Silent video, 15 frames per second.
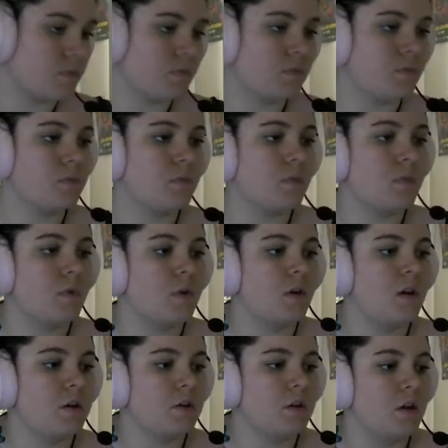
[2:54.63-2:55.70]
I'm just gonna throw
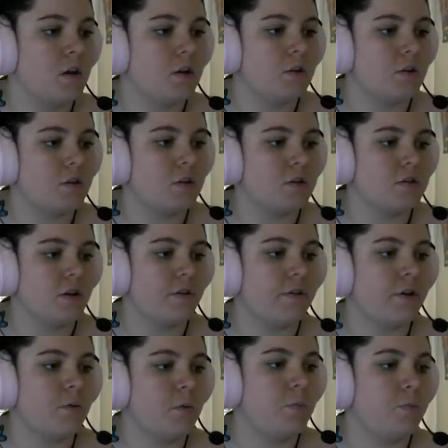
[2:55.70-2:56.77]
my book down. Because I
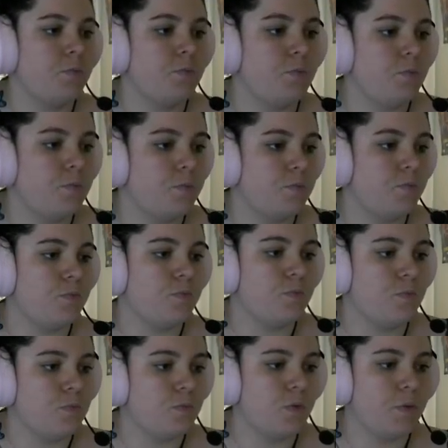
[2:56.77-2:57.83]
reckon I'll throw the spirit
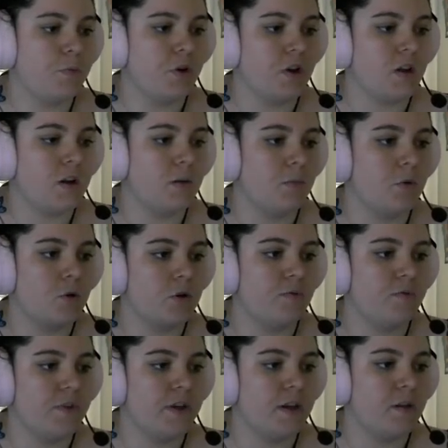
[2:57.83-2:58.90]
books. We put it in a more
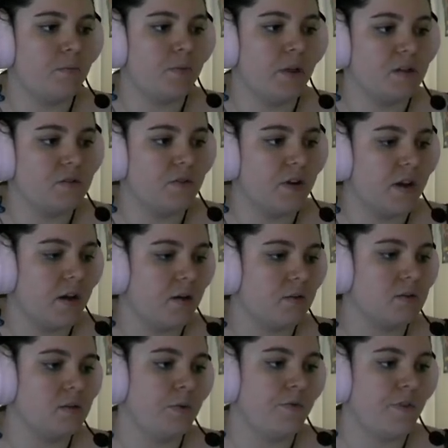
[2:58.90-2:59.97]
convenient place for now
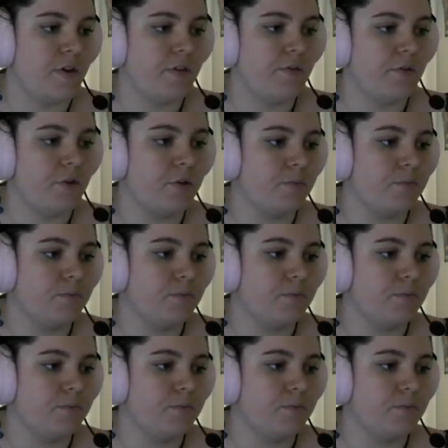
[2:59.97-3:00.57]
until we find the room.